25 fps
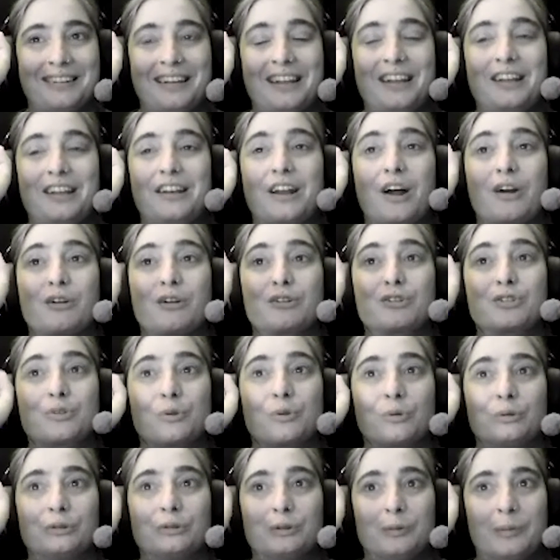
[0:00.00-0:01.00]
in our
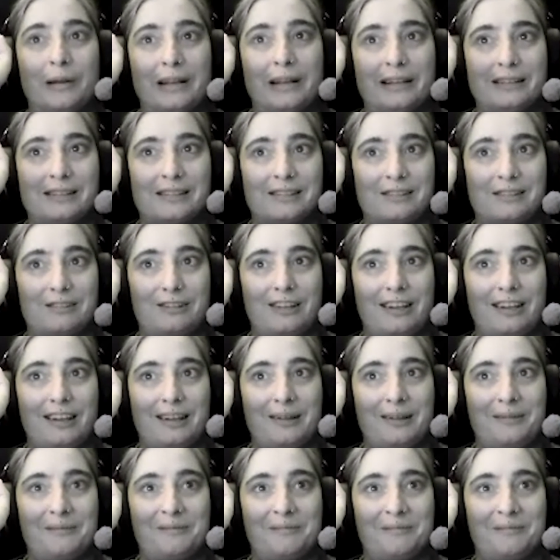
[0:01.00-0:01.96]
shoulder blades today.